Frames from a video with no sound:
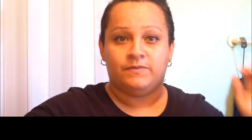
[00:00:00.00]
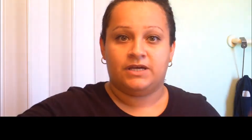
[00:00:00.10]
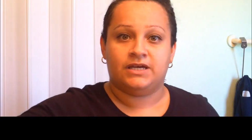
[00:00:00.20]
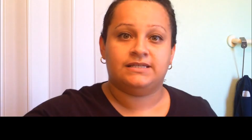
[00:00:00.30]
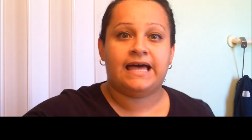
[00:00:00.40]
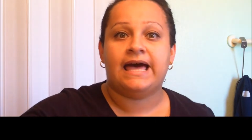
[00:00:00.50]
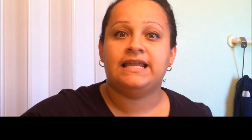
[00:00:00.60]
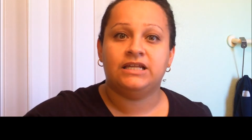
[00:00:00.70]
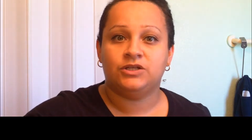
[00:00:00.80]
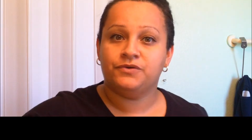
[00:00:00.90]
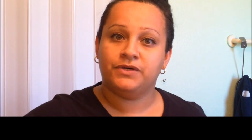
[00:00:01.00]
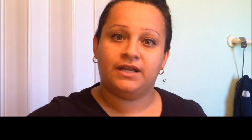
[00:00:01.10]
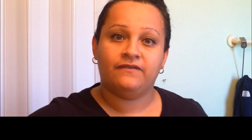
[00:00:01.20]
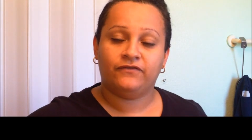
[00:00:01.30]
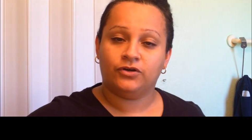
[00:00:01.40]
because I didn't do
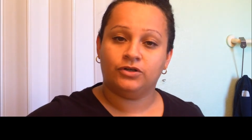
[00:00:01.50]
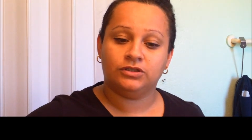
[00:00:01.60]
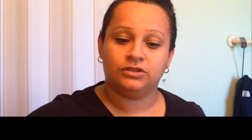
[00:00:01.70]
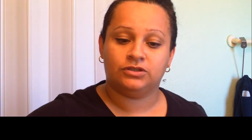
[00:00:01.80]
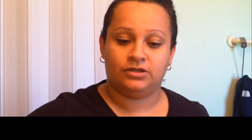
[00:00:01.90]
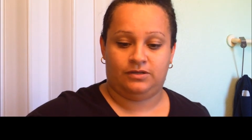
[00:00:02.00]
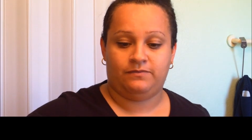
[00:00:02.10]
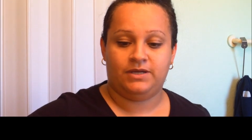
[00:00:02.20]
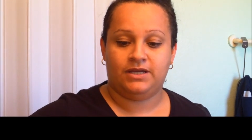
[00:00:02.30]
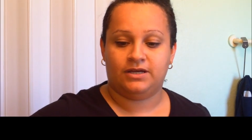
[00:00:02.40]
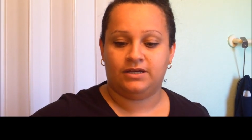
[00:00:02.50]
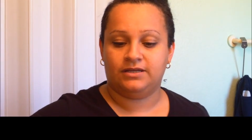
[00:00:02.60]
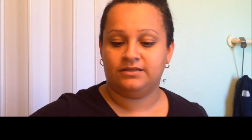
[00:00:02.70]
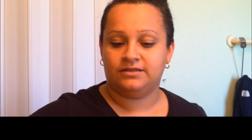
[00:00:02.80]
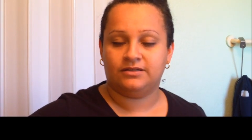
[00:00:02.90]
it at first,
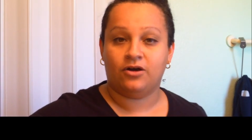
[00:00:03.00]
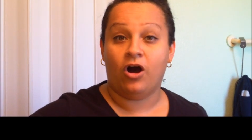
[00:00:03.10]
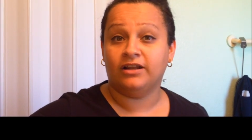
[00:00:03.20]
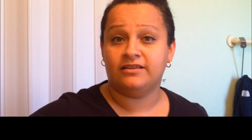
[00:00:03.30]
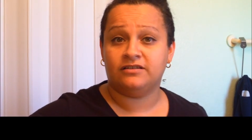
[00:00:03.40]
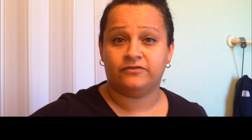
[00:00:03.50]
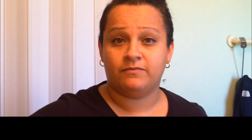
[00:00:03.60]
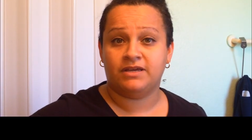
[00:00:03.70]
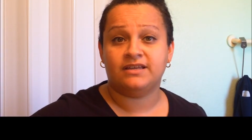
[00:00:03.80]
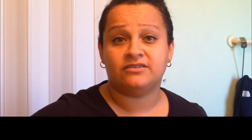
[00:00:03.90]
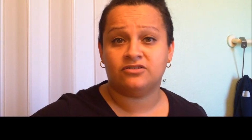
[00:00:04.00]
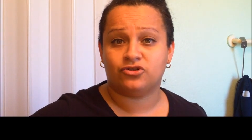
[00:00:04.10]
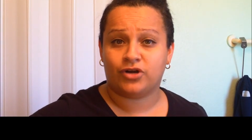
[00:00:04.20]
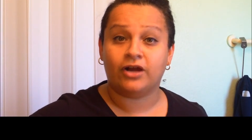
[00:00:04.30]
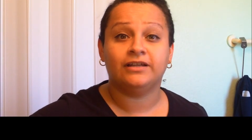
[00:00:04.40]
because all of this for me
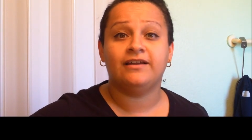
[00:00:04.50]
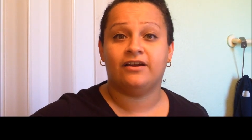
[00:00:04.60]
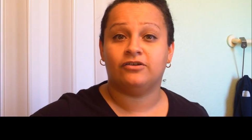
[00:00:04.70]
is trial and